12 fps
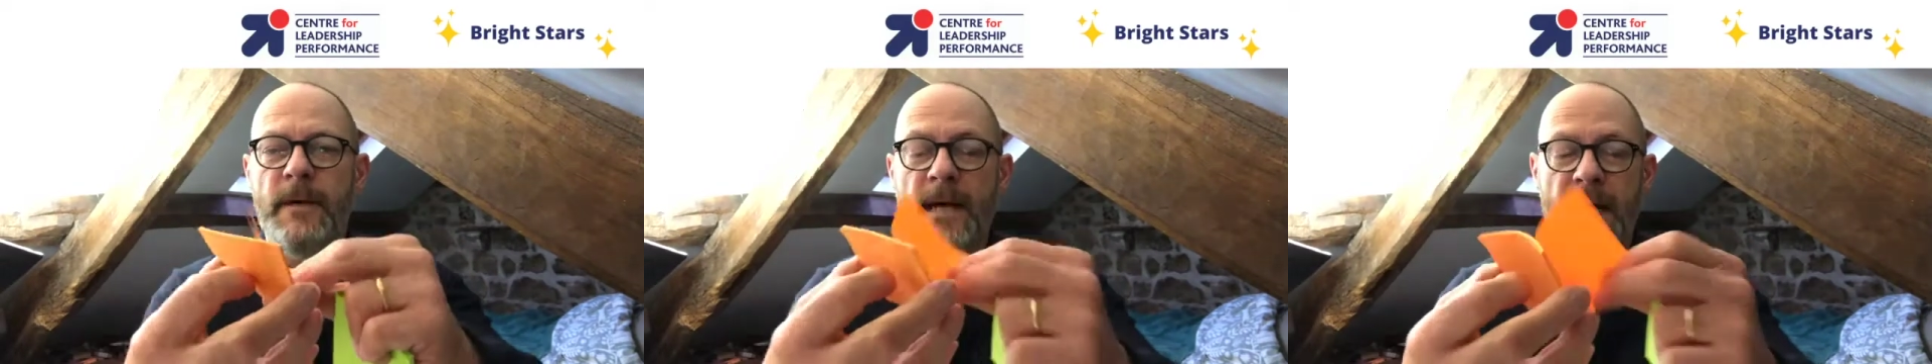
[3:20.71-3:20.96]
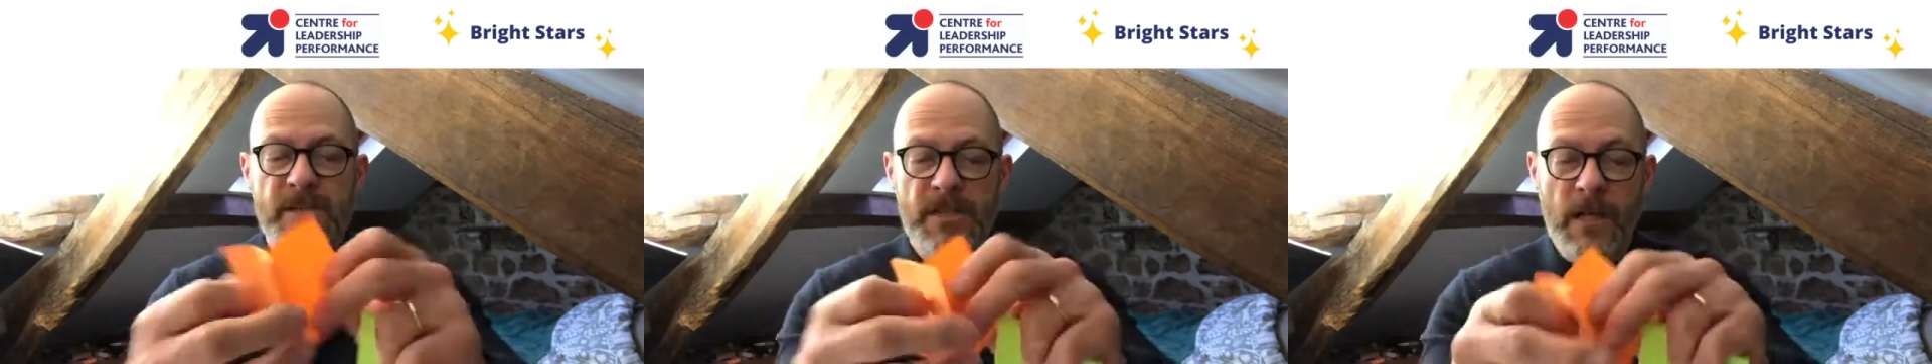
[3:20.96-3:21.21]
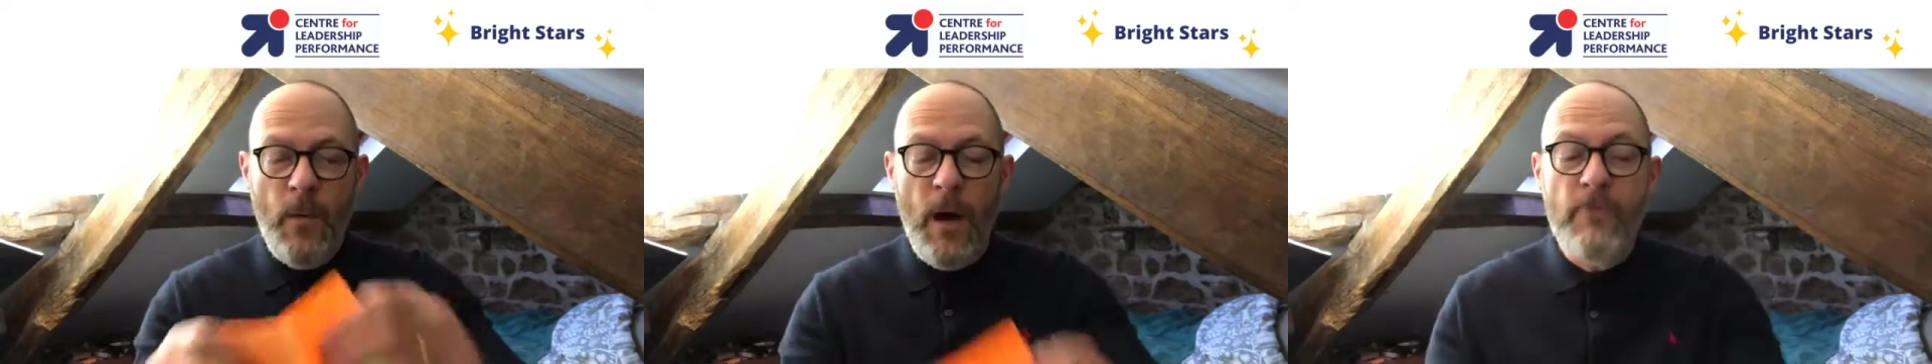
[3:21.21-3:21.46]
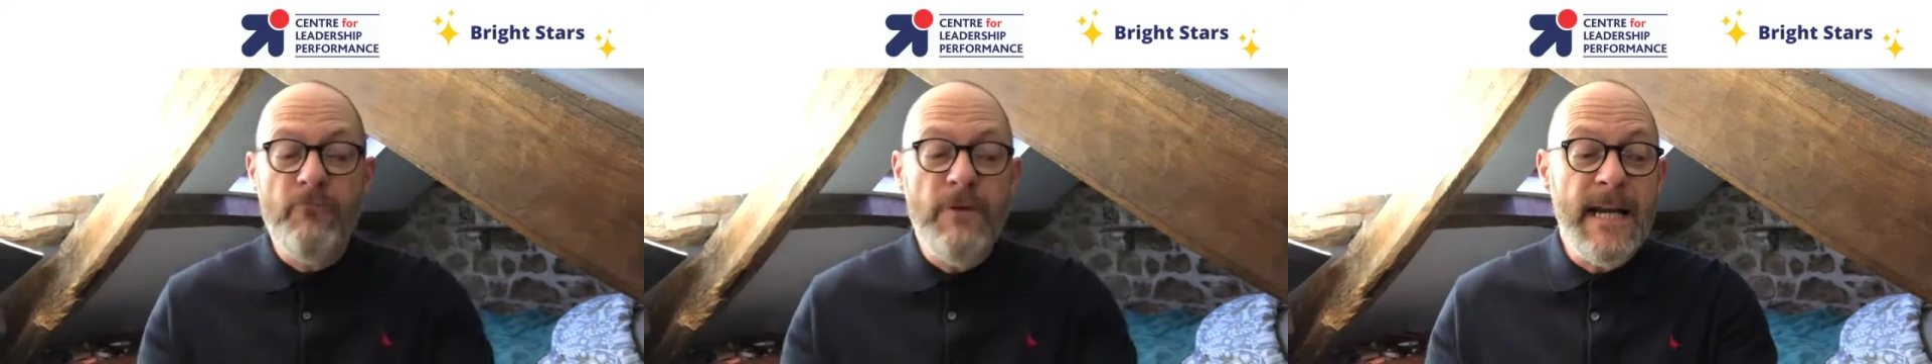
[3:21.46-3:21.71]
And you know what I
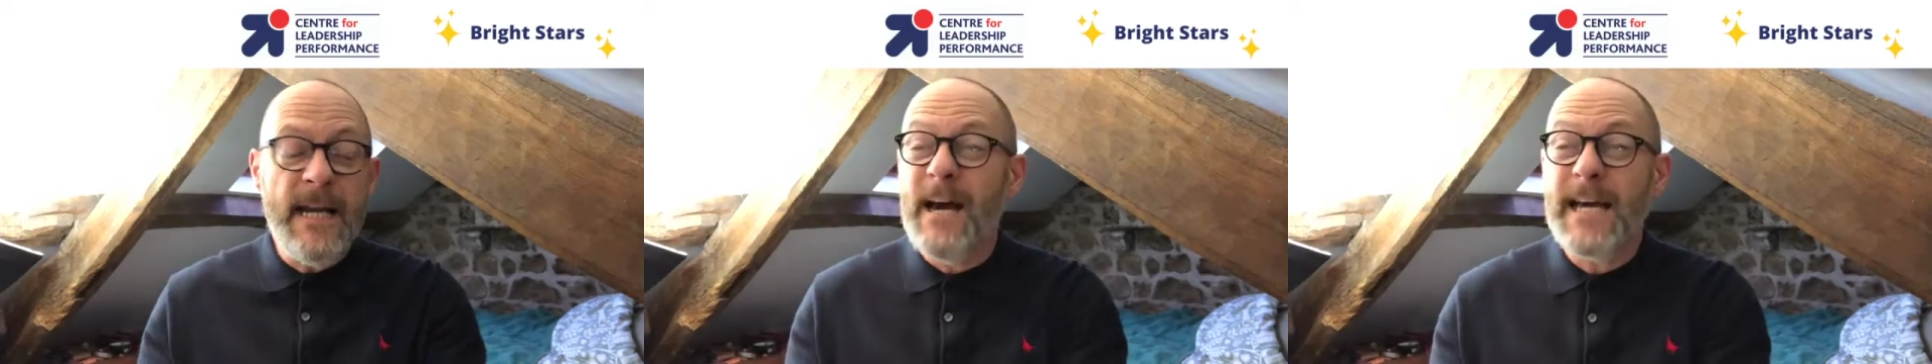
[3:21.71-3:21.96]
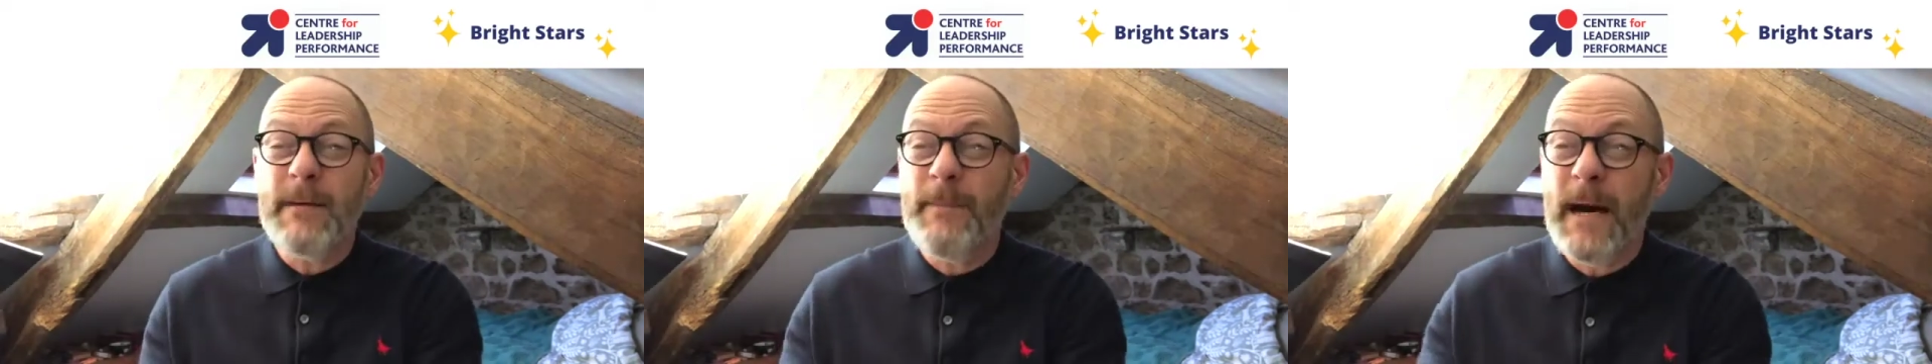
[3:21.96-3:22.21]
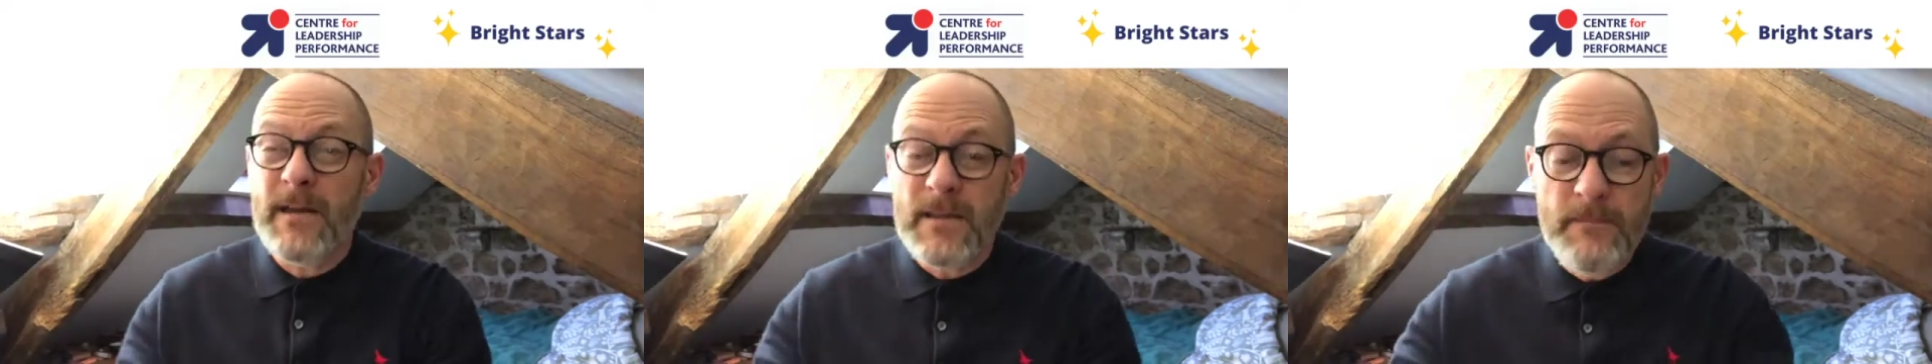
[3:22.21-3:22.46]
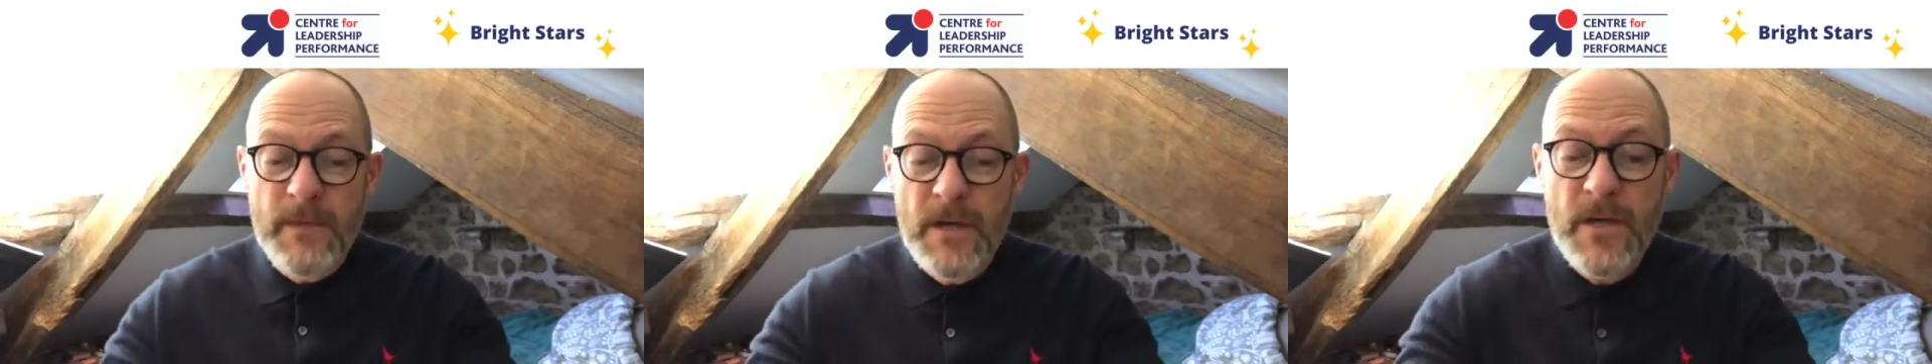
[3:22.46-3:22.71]
really like about them?